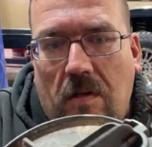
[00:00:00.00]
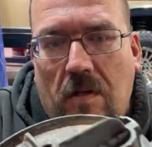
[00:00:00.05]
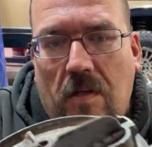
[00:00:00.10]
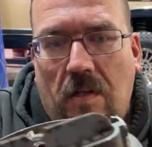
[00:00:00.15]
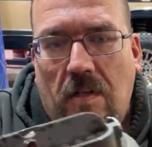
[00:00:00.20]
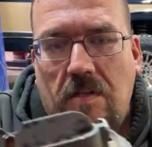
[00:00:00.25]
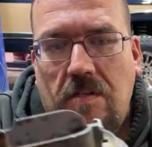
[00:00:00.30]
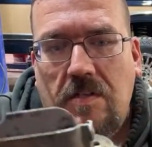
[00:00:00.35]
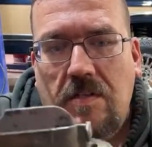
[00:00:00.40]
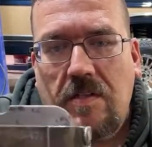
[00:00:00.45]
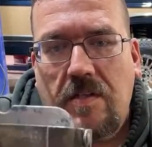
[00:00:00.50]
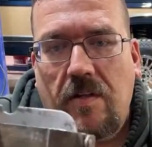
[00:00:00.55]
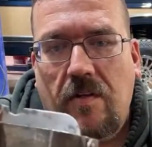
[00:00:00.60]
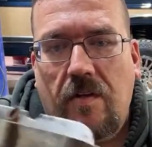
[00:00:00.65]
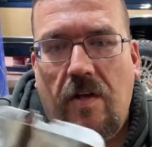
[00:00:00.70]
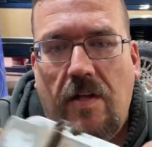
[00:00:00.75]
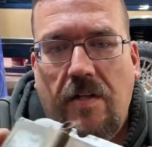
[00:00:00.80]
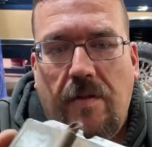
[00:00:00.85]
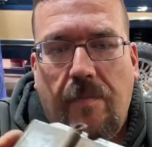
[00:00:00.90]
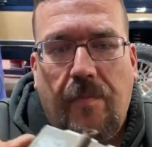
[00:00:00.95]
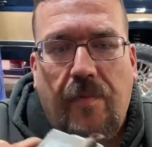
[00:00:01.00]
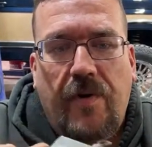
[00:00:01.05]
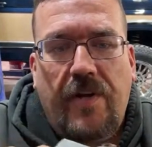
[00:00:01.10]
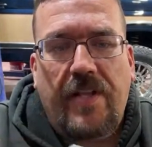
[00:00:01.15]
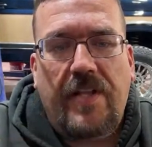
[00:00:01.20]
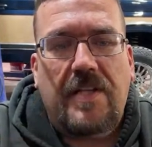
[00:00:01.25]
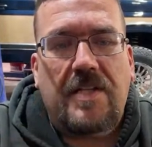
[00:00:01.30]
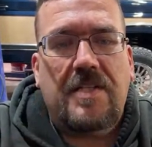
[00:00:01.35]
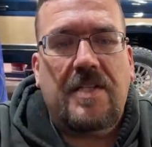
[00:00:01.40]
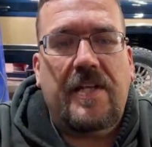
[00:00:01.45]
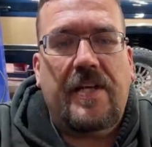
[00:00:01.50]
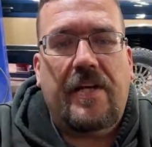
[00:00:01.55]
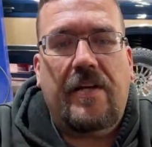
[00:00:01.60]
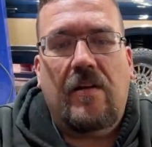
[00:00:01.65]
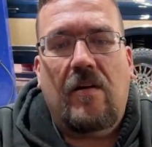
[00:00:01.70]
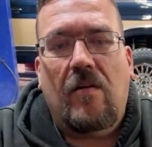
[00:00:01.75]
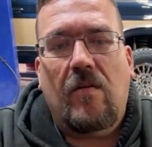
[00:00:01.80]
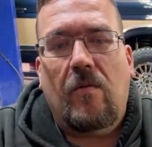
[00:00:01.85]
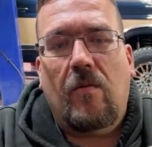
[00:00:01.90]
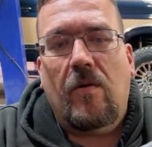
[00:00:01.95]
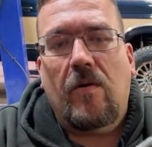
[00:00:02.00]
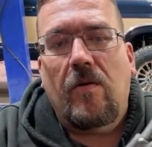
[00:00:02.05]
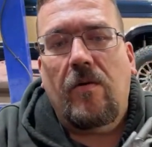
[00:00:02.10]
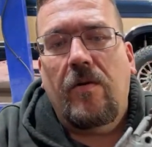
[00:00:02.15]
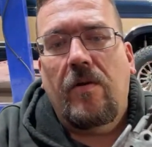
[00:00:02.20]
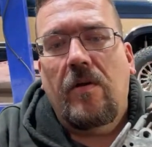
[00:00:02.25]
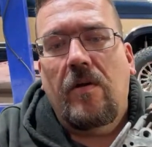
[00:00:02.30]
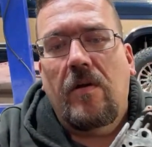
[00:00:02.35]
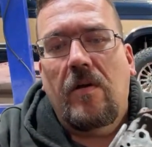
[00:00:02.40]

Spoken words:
Still not the prettiest thing in all the world,